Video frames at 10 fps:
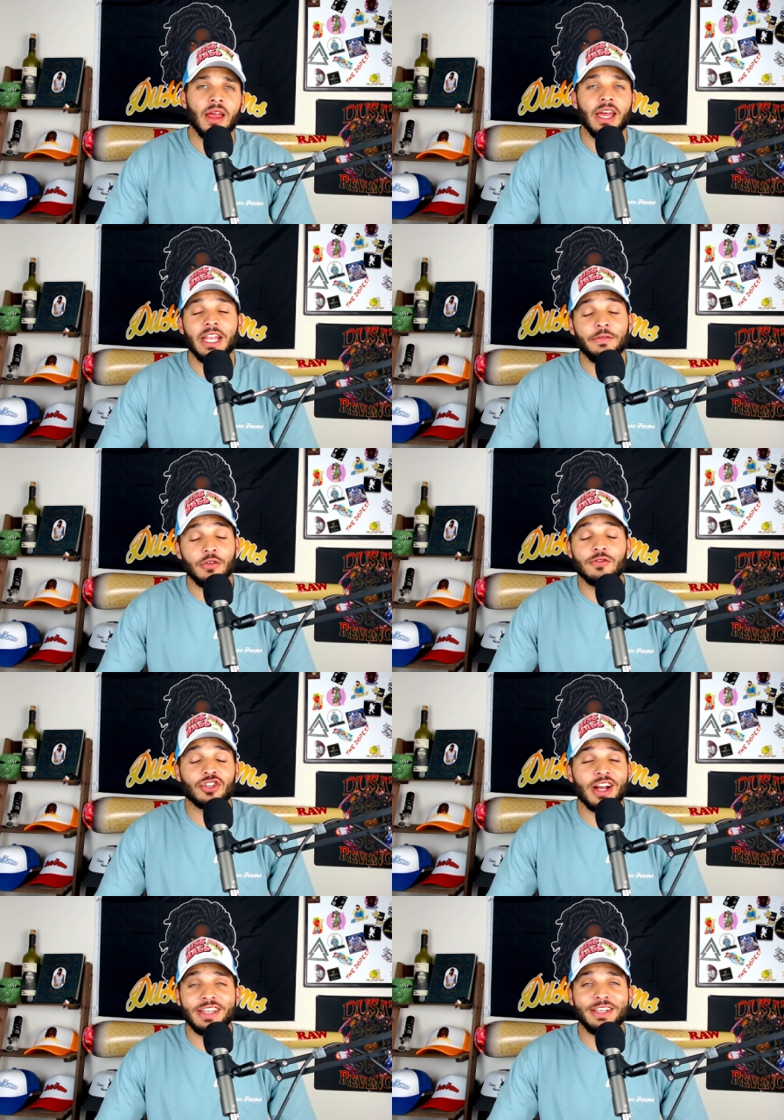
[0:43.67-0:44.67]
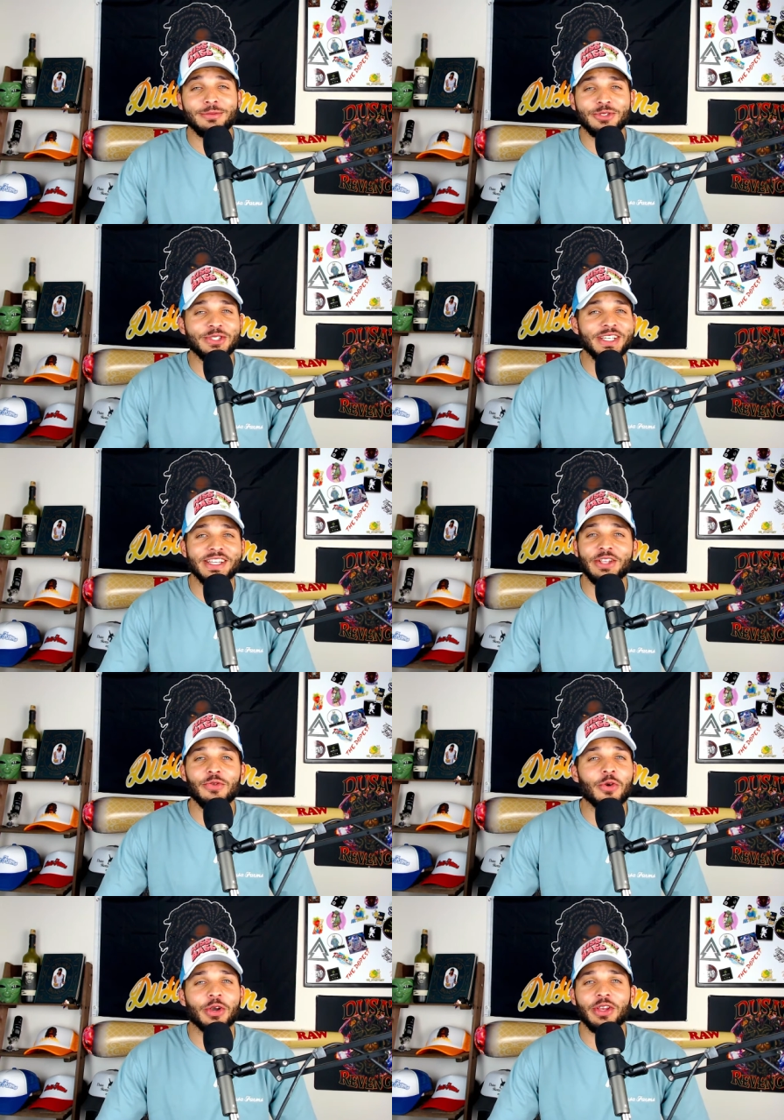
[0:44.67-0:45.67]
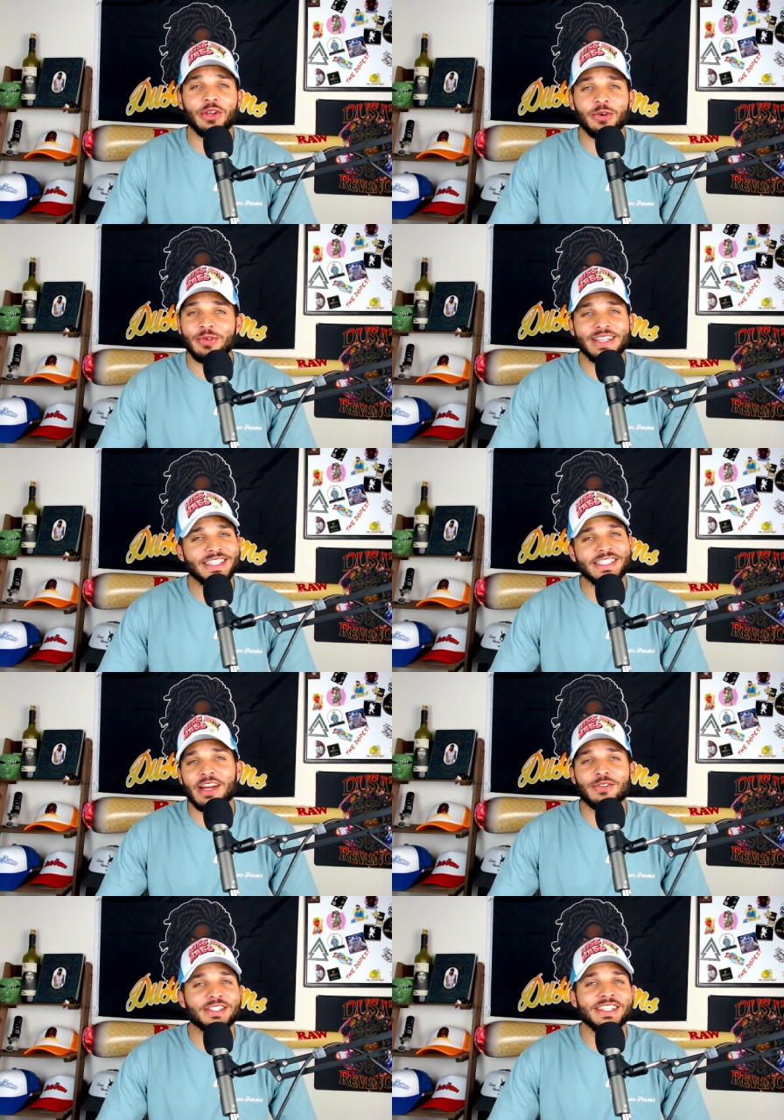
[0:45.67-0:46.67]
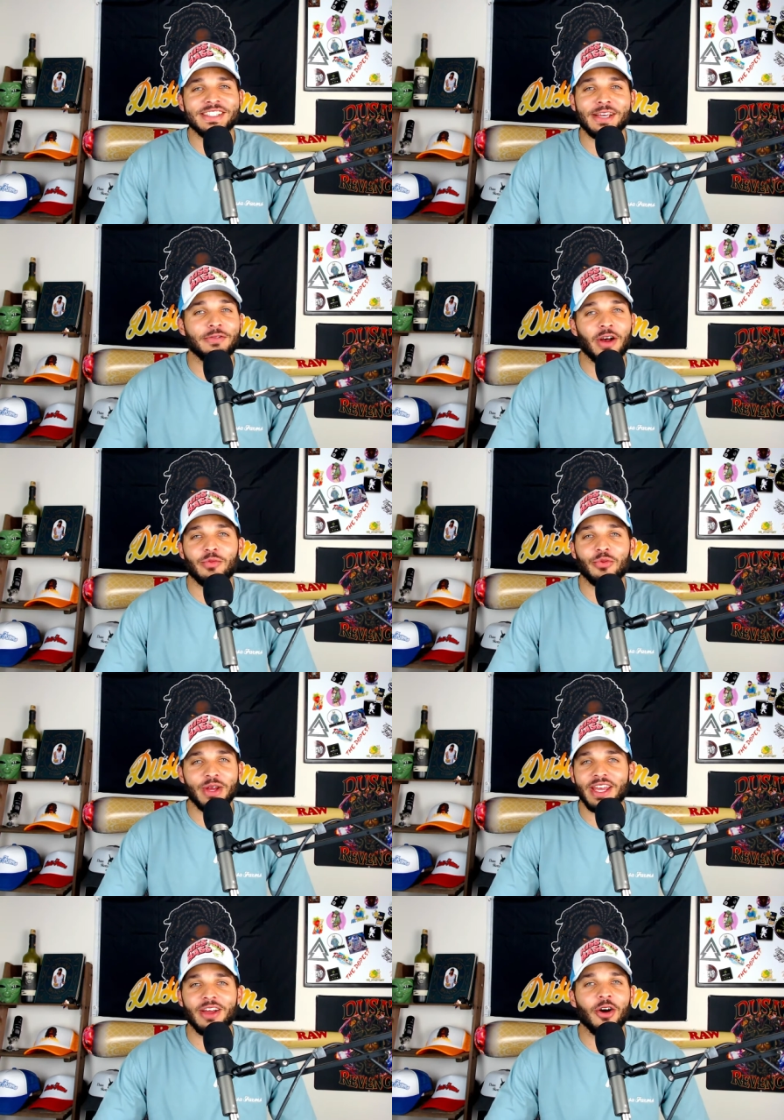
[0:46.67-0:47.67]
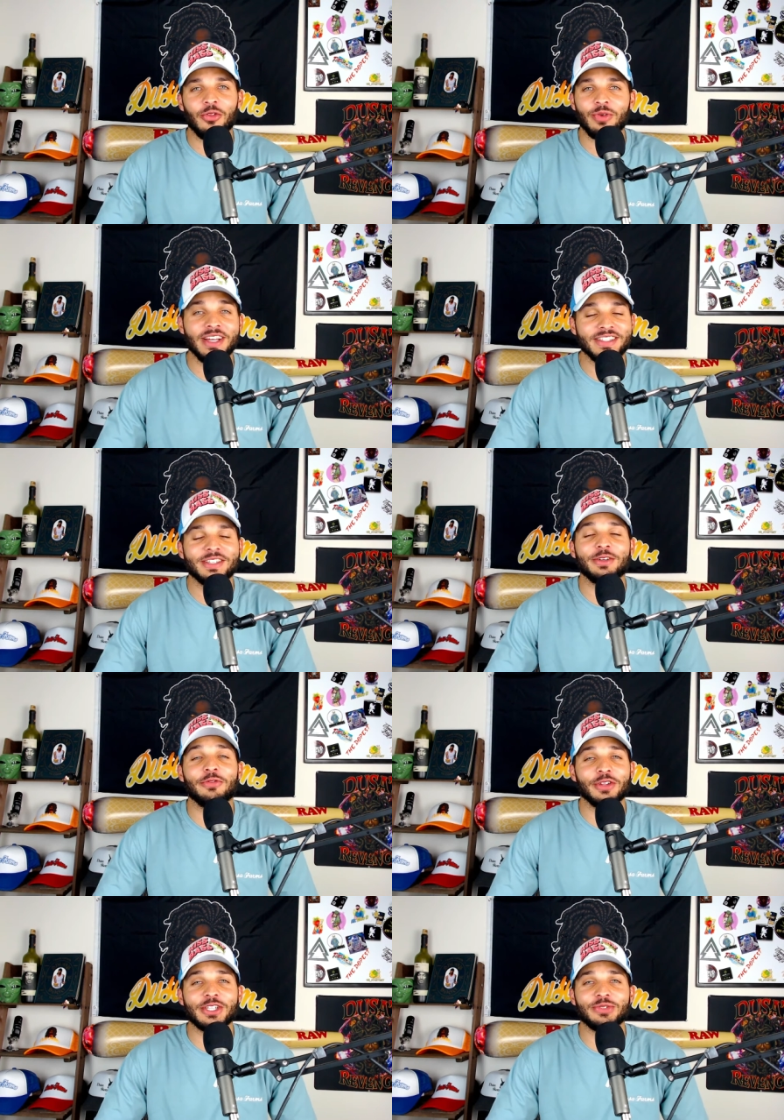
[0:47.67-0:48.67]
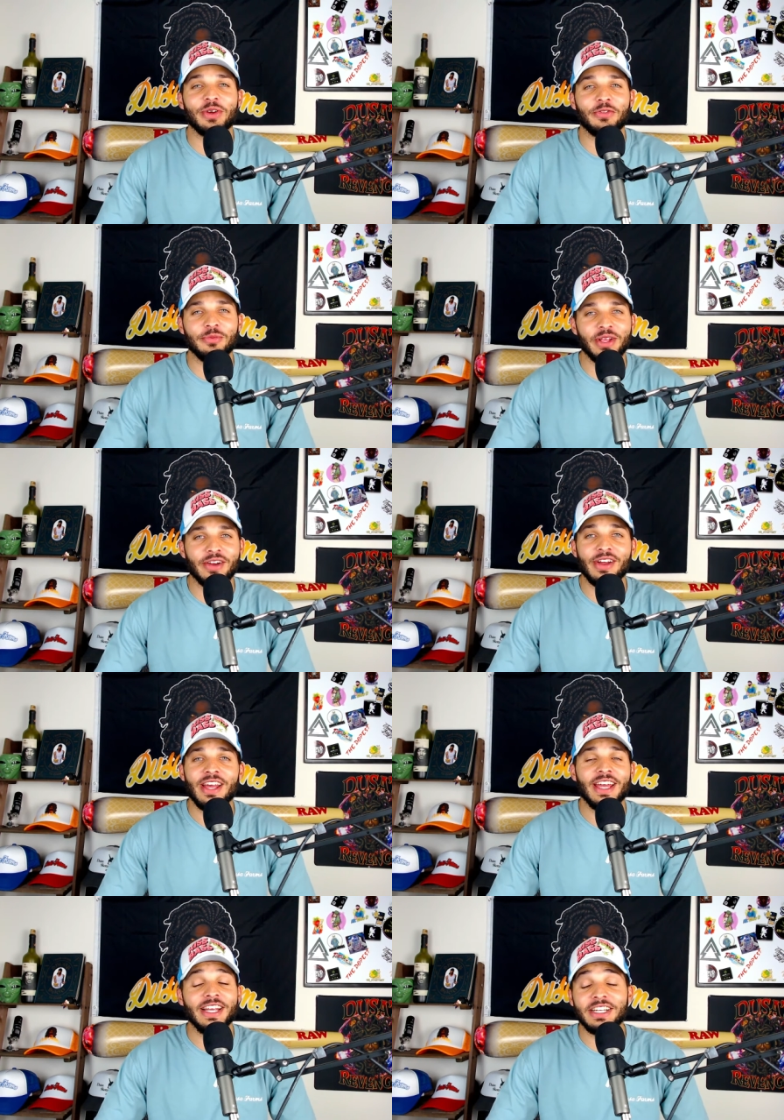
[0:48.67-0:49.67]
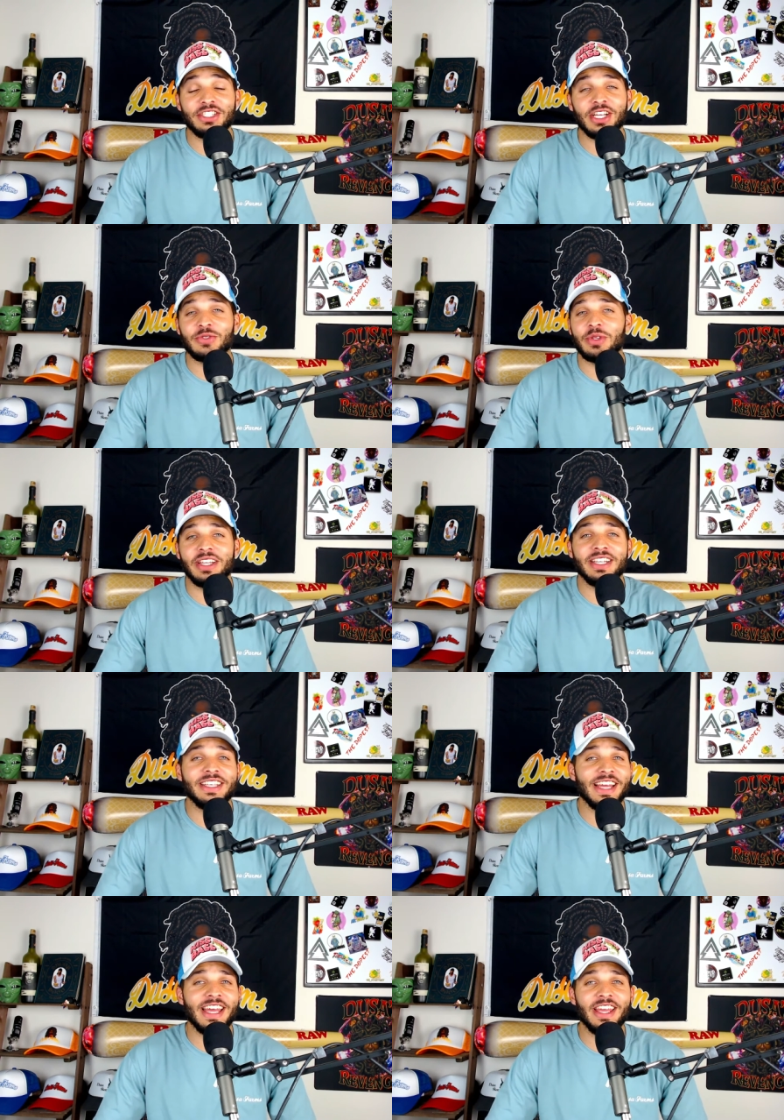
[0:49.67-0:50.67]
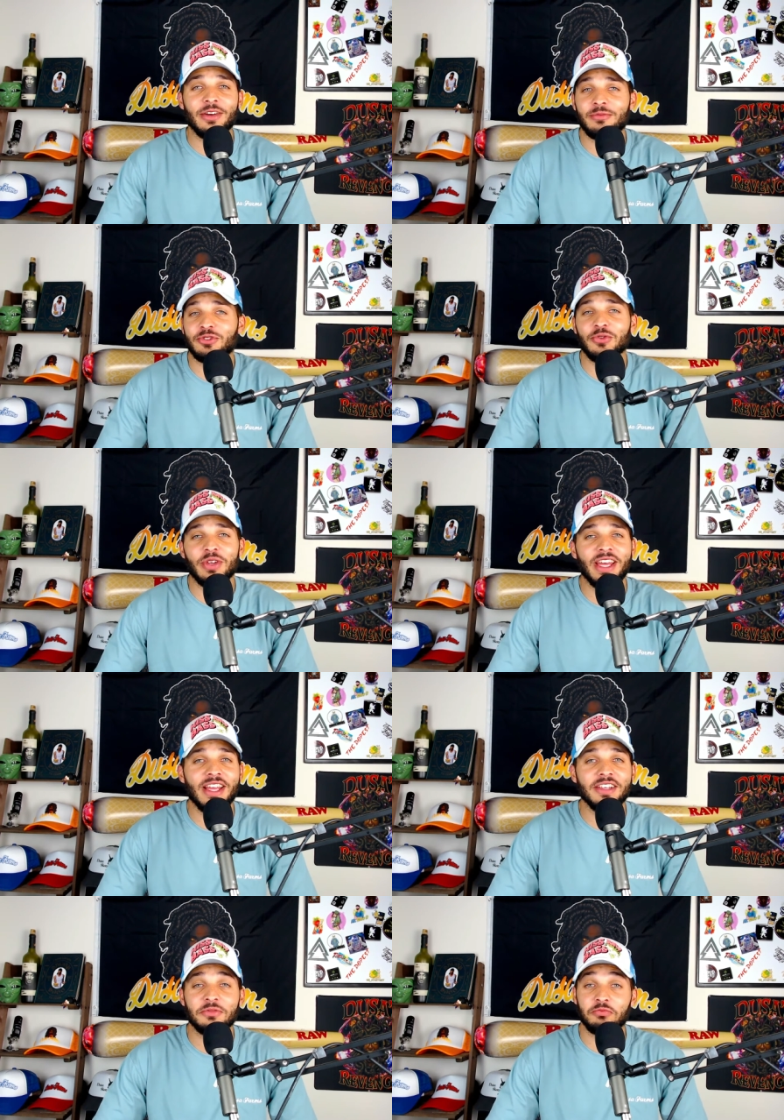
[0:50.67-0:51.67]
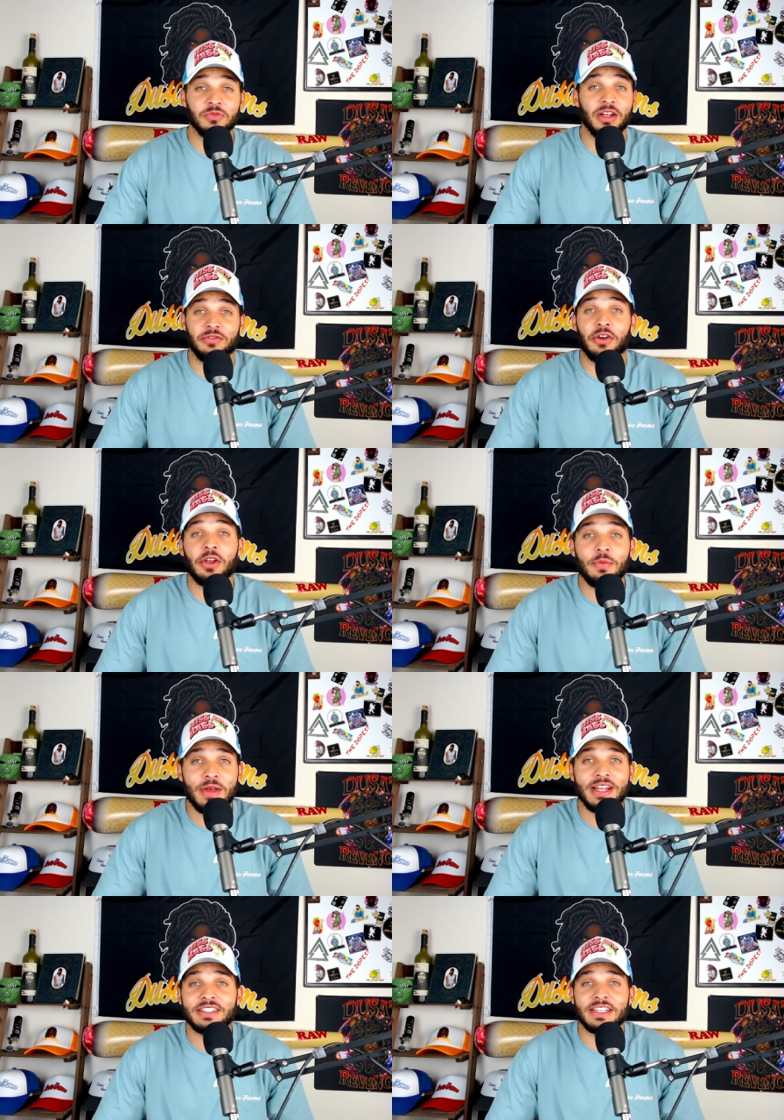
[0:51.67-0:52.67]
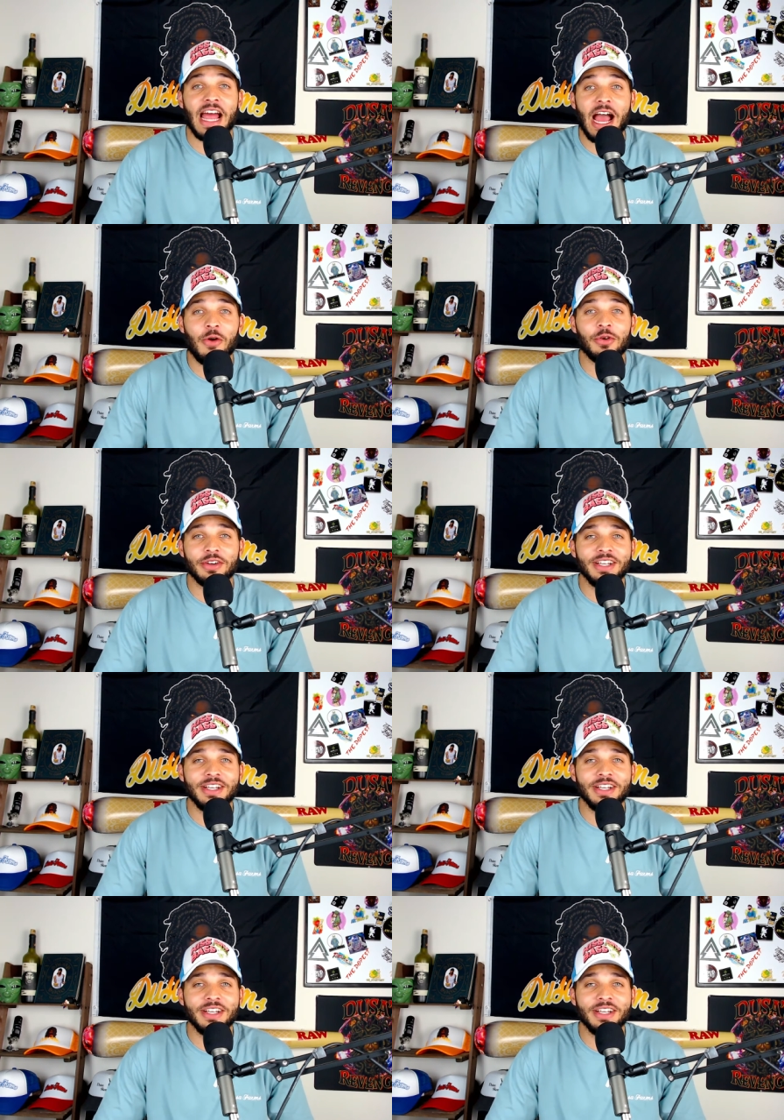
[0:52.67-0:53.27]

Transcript: And if you've tried DWC, then you already know it never sits at 5.8 all the way. It's going to fluctuate from there and it could change within a day, two days, 30 minutes, an hour.